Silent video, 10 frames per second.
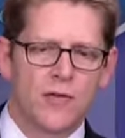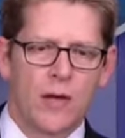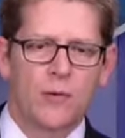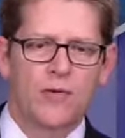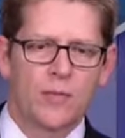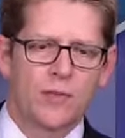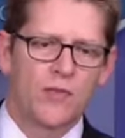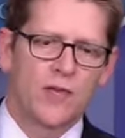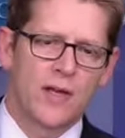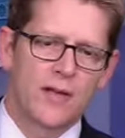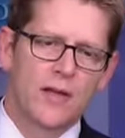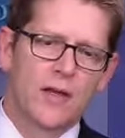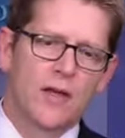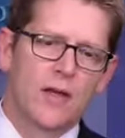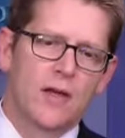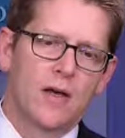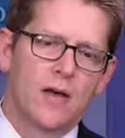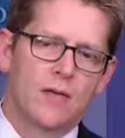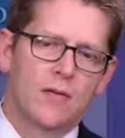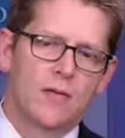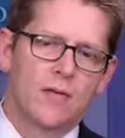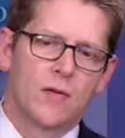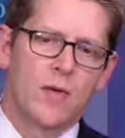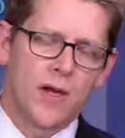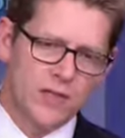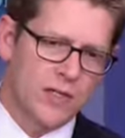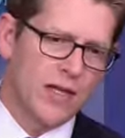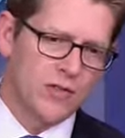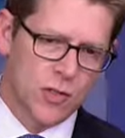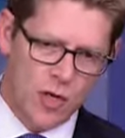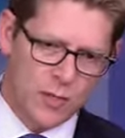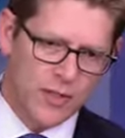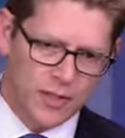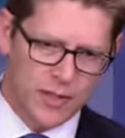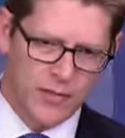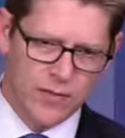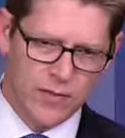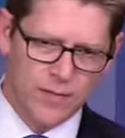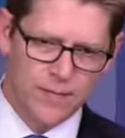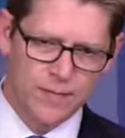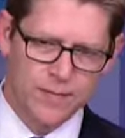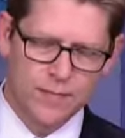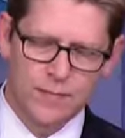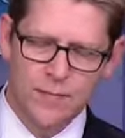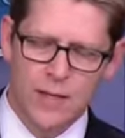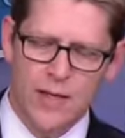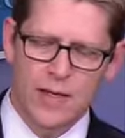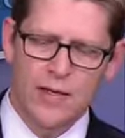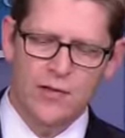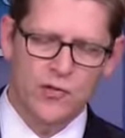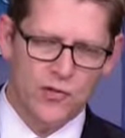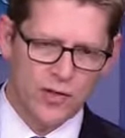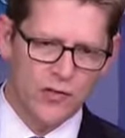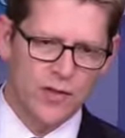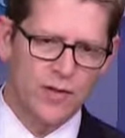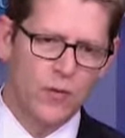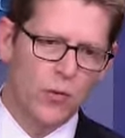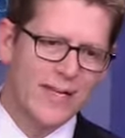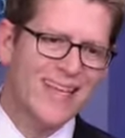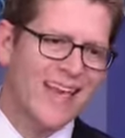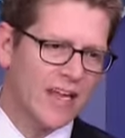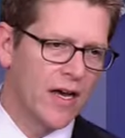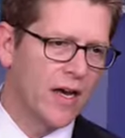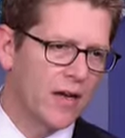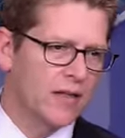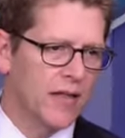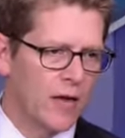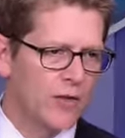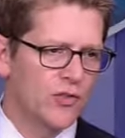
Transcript: I will simply say that the President has long believed and has insisted that we cannot allow a